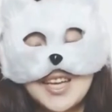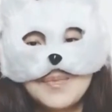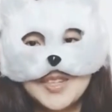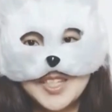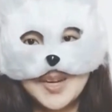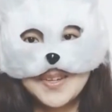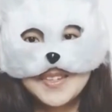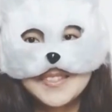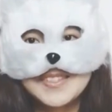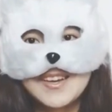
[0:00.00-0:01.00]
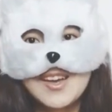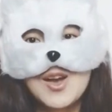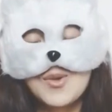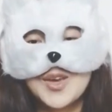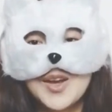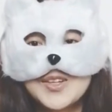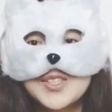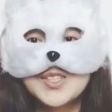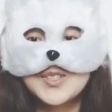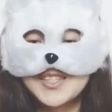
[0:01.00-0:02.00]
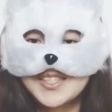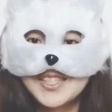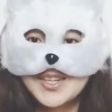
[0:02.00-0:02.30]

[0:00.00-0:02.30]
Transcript: Pajamas. We are students